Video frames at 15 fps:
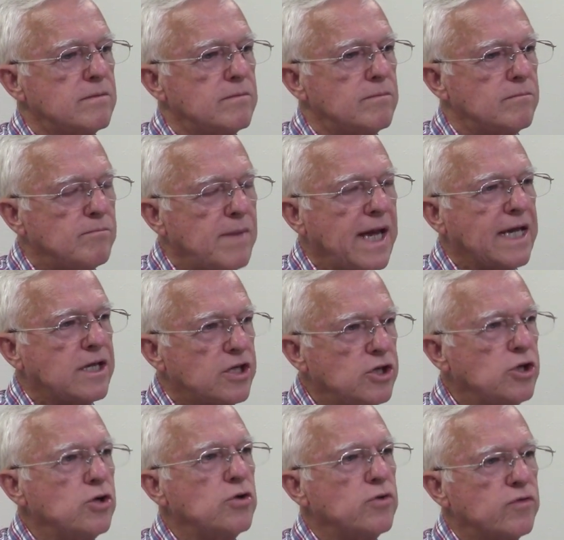make
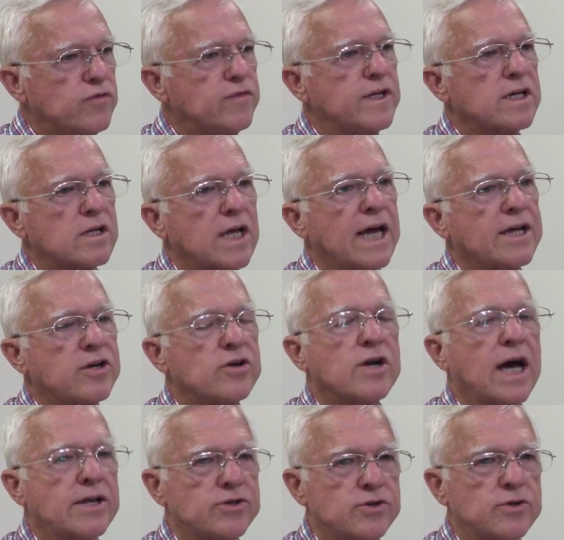you feel like you're
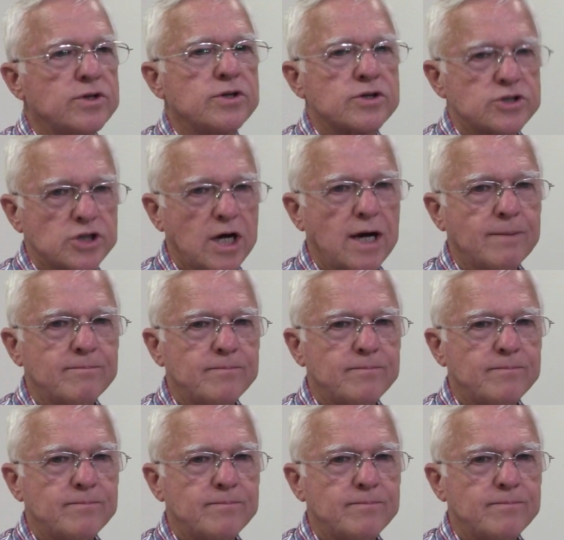not doing your job.